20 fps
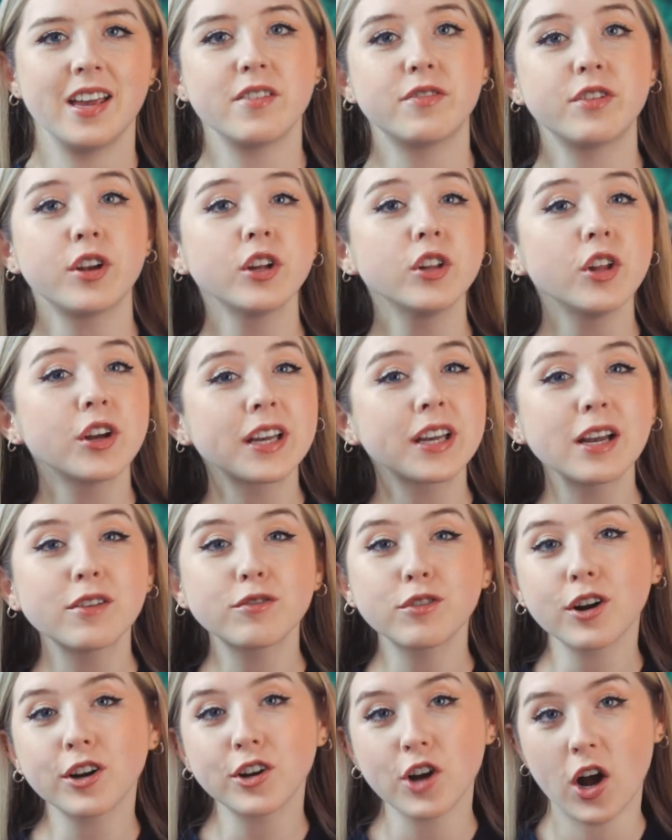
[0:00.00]
If you're looking
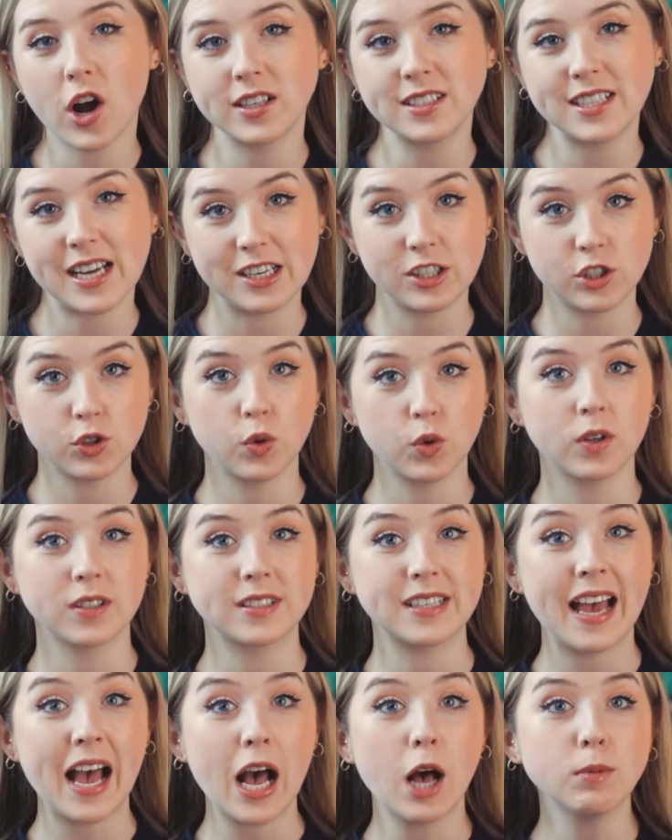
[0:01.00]
for a content tool
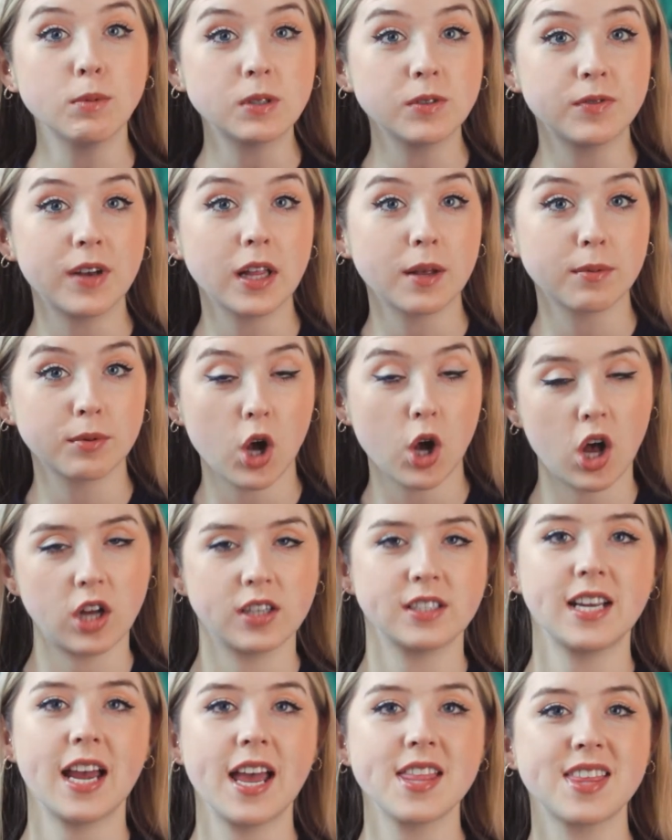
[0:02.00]
to help develop
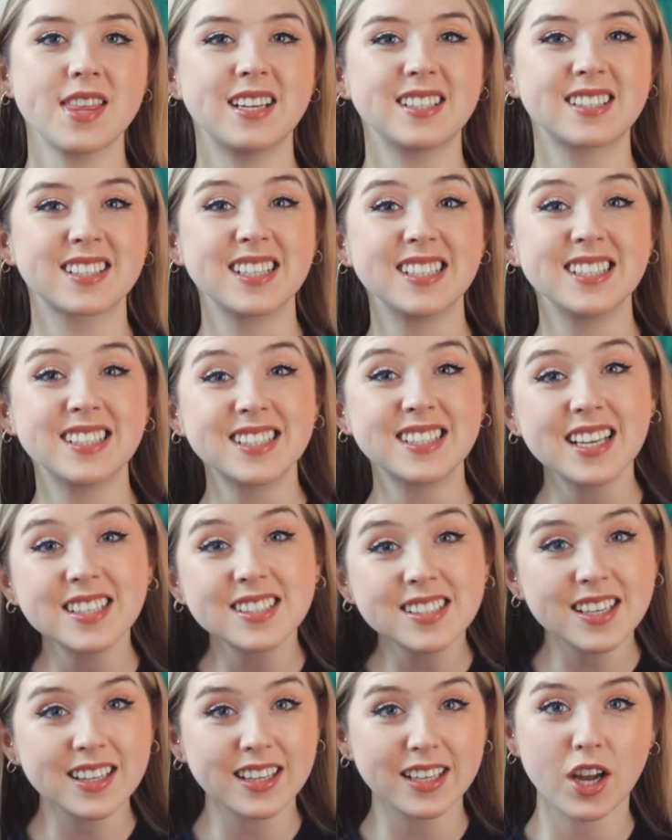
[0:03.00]
content that is
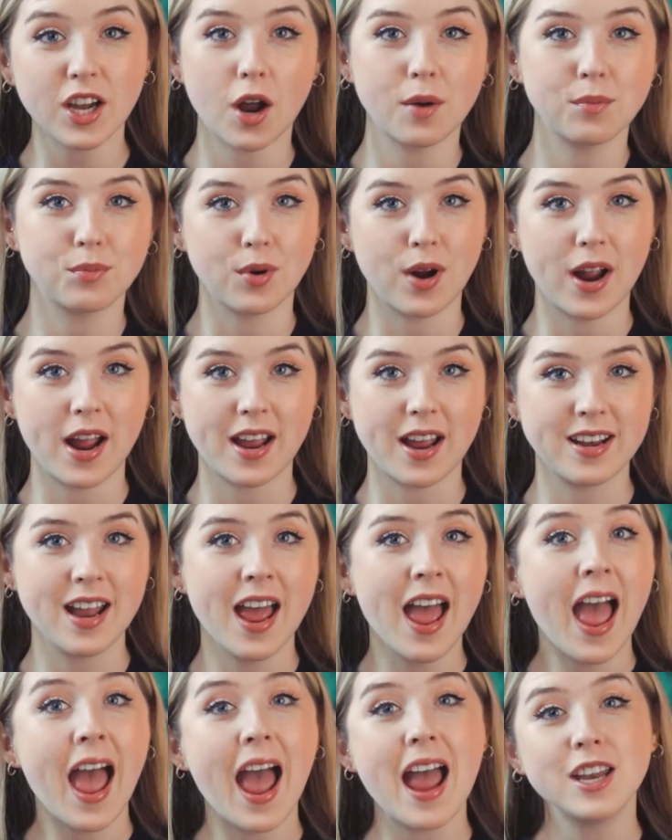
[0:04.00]
consistently on brand
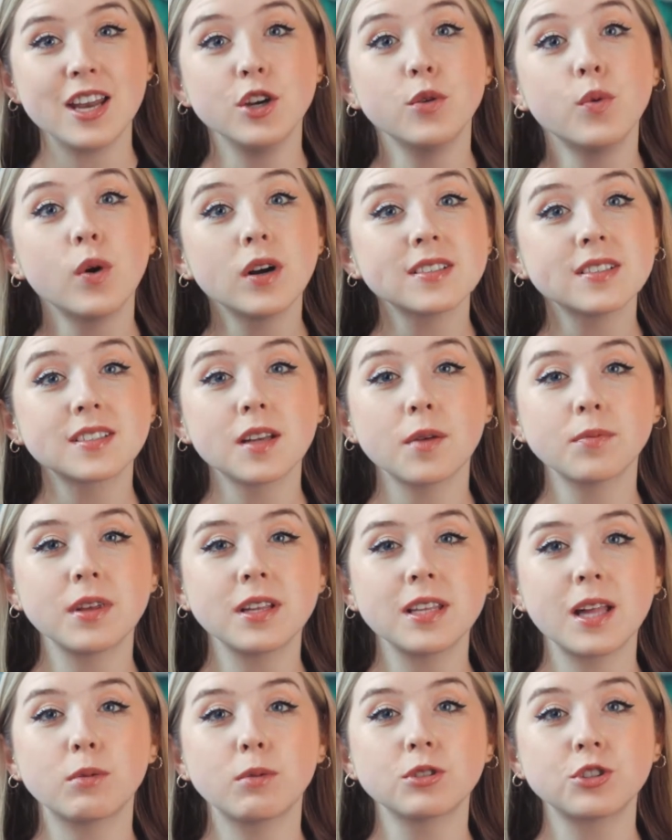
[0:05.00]
and you want
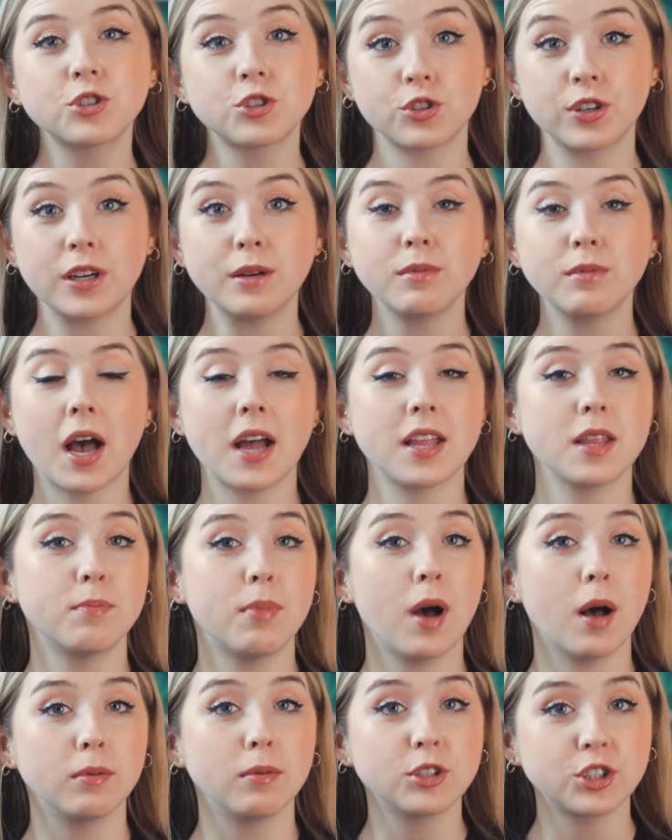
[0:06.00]
something that will streamline the
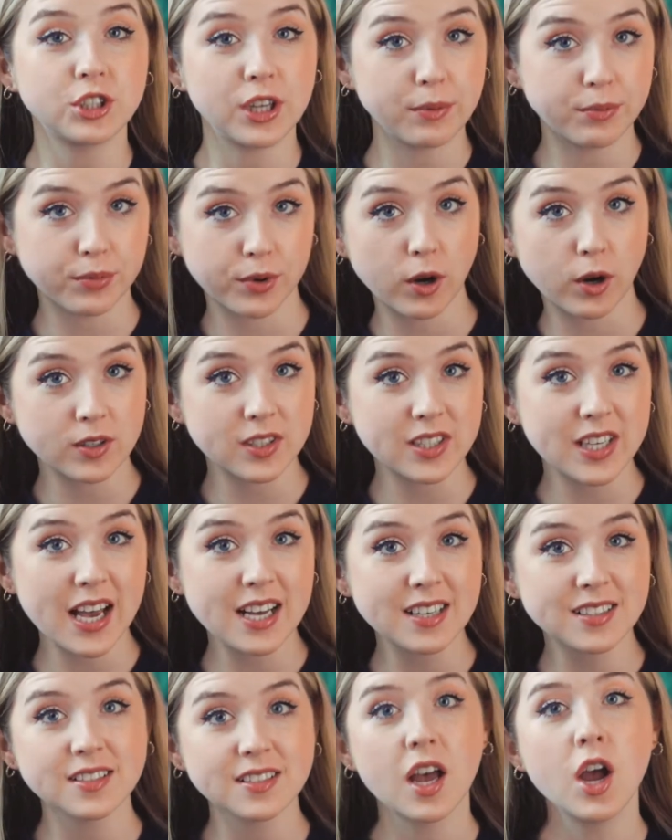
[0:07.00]
publishing
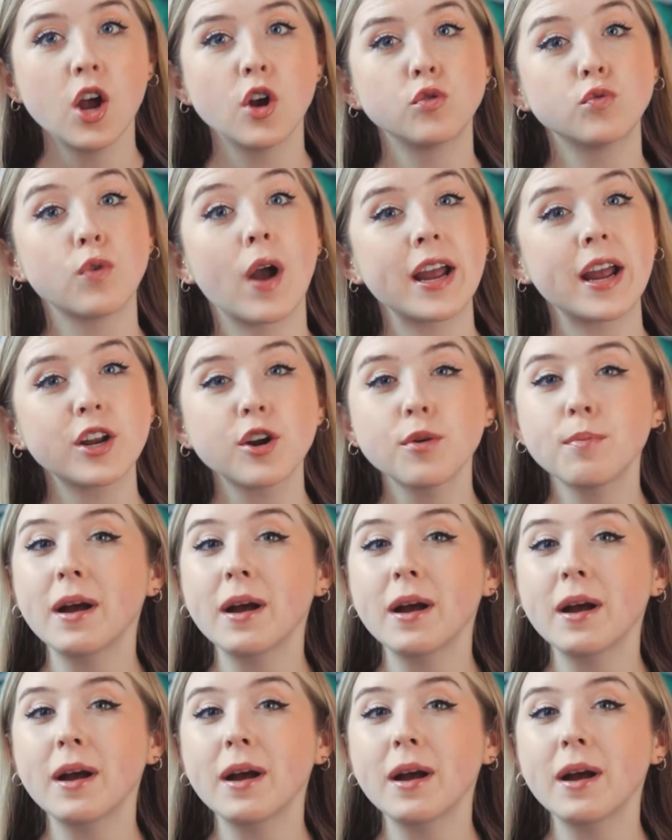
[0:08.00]
process, Writer